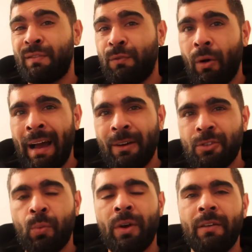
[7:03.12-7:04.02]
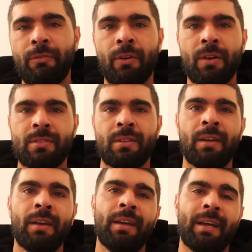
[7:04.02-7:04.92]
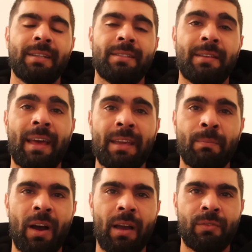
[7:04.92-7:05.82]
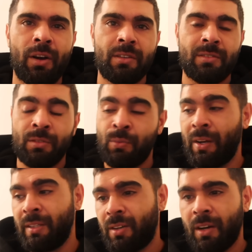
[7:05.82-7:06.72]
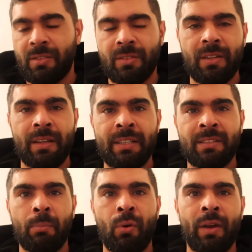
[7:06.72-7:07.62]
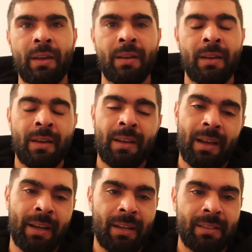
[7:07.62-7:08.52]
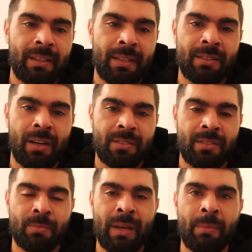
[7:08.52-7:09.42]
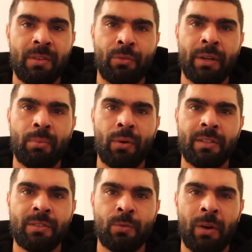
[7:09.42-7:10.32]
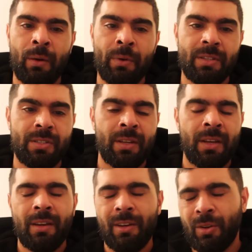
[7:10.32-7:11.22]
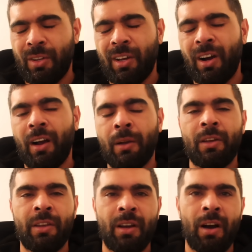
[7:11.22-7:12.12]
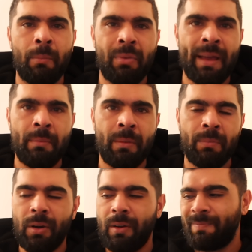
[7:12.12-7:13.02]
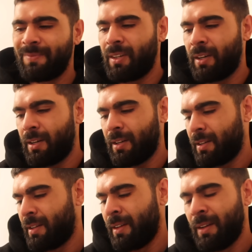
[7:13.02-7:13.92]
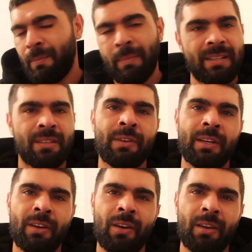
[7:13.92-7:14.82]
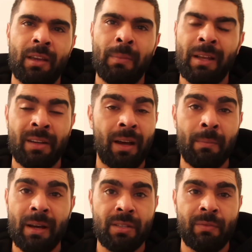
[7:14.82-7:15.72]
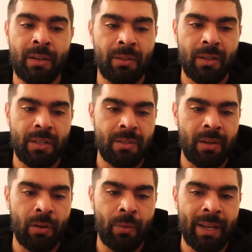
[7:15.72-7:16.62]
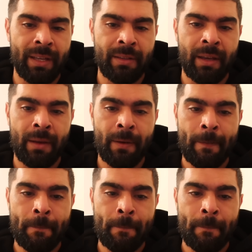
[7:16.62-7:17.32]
his foot out to win it for us. And today he might have cost us, well, he's cost us at least a point. And I think he's cost us maybe three points as well, which, look, you can't, you can't blame him, but oh, massively unlucky. Man United massively unlucky to not go ahead there.